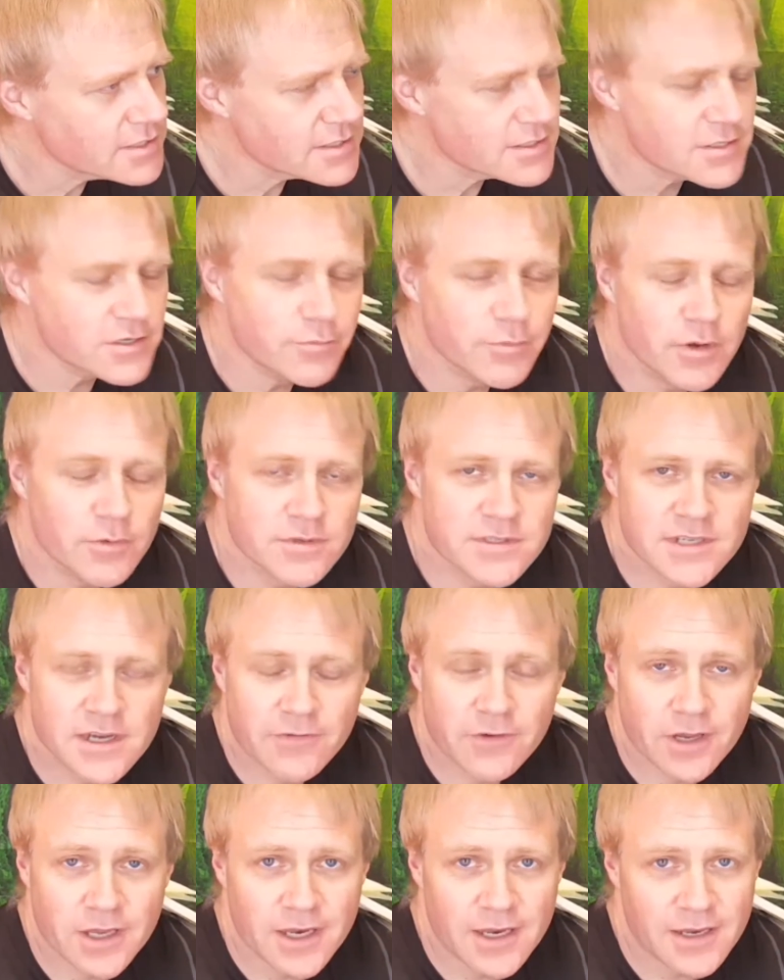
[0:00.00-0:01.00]
just assumed it was
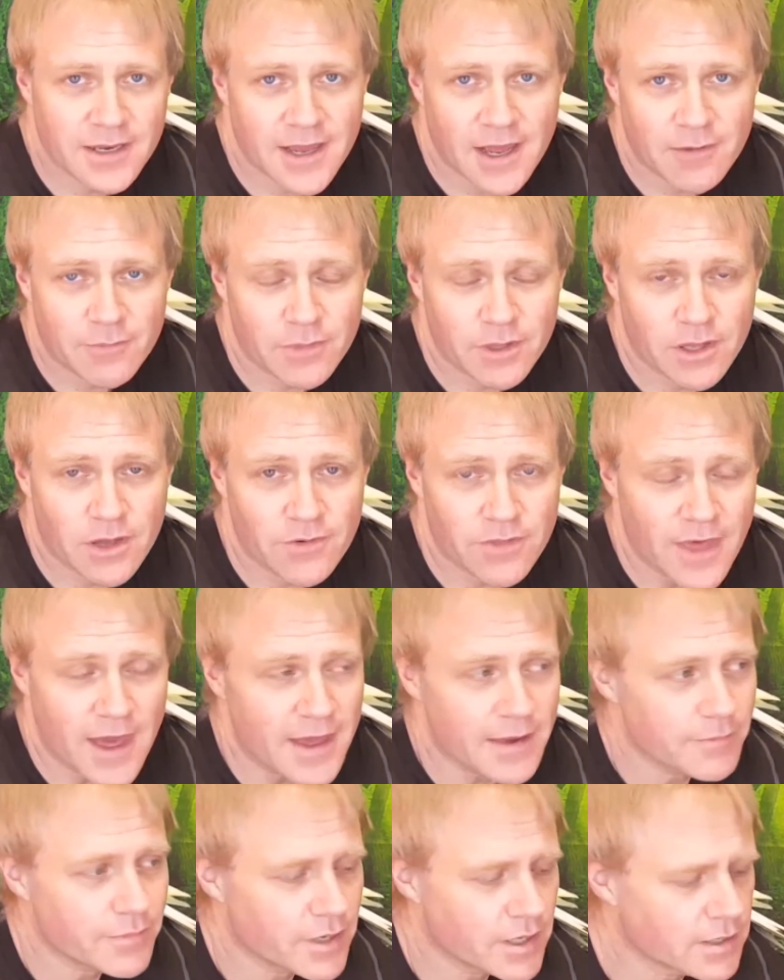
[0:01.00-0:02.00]
never getting down below
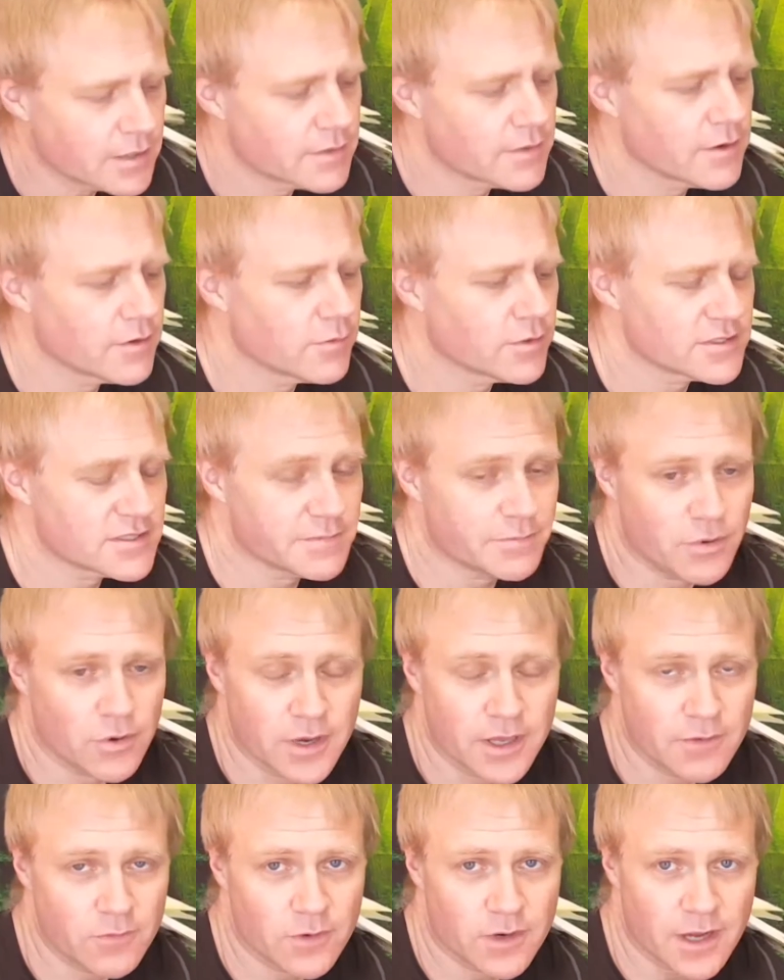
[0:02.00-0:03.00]
that. But there was a
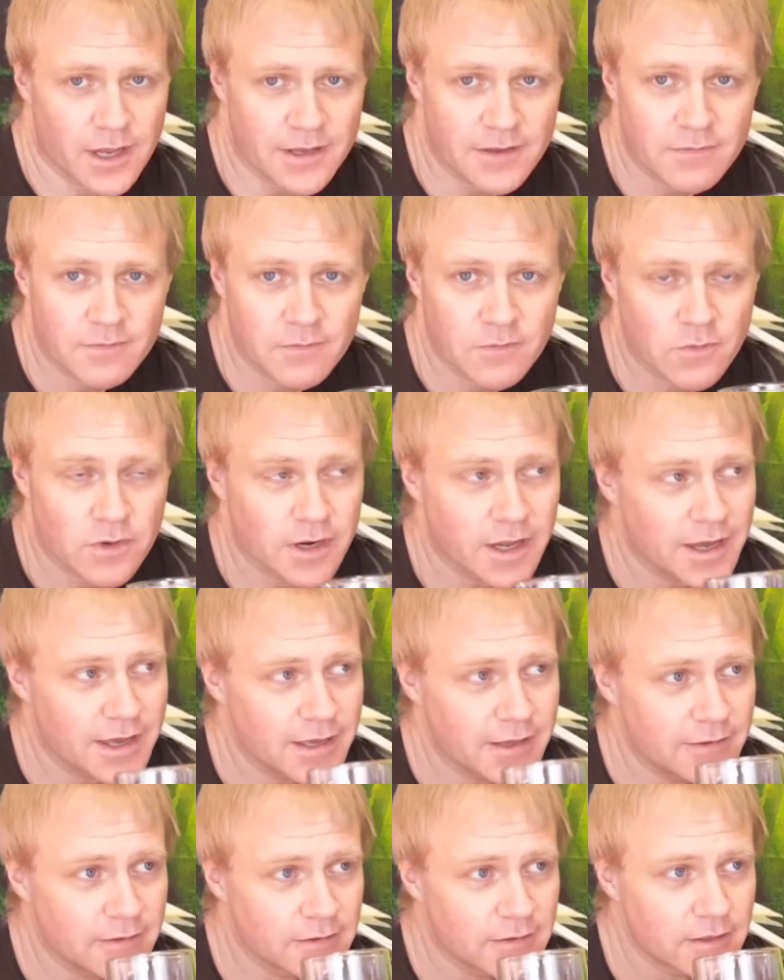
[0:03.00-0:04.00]
point when
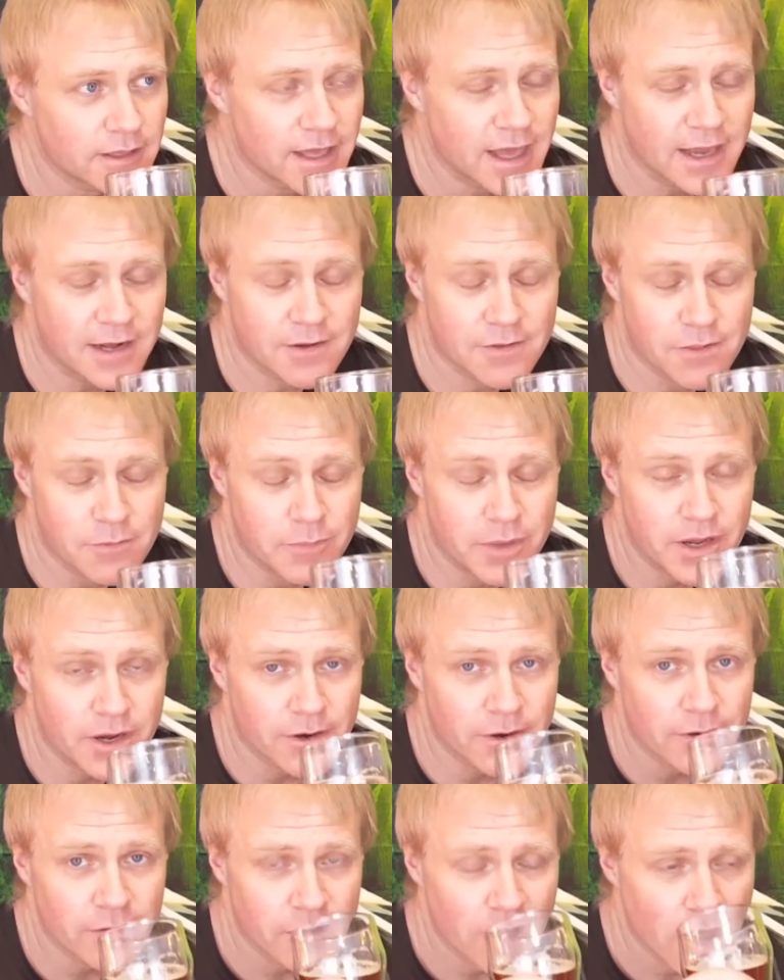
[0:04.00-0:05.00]
I kegged the
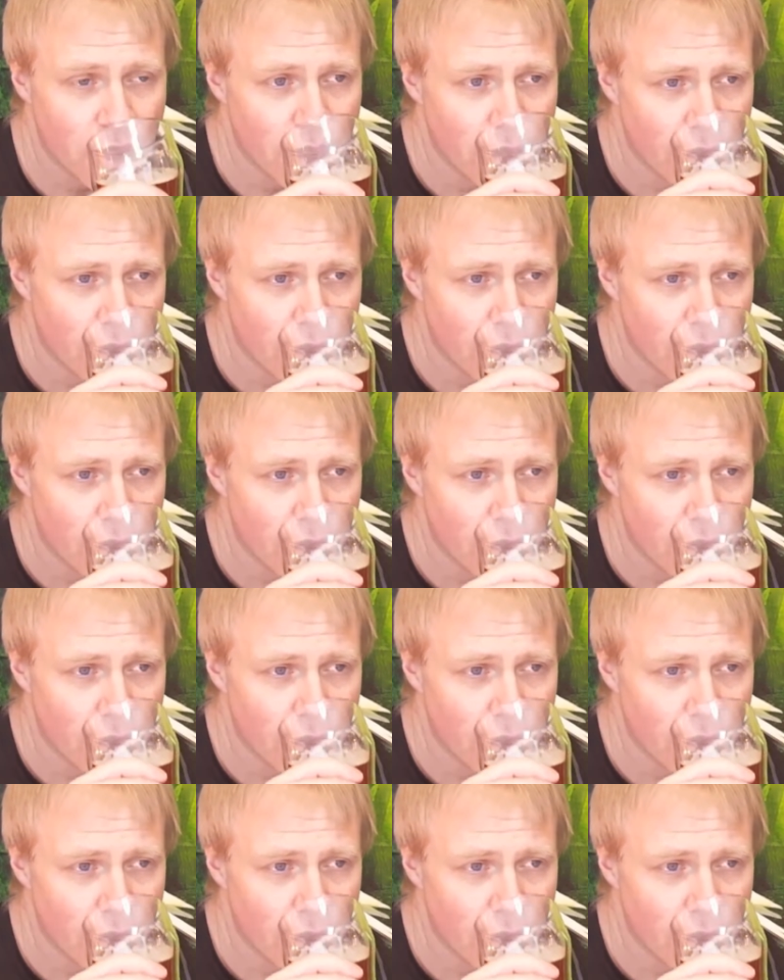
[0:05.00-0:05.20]
beer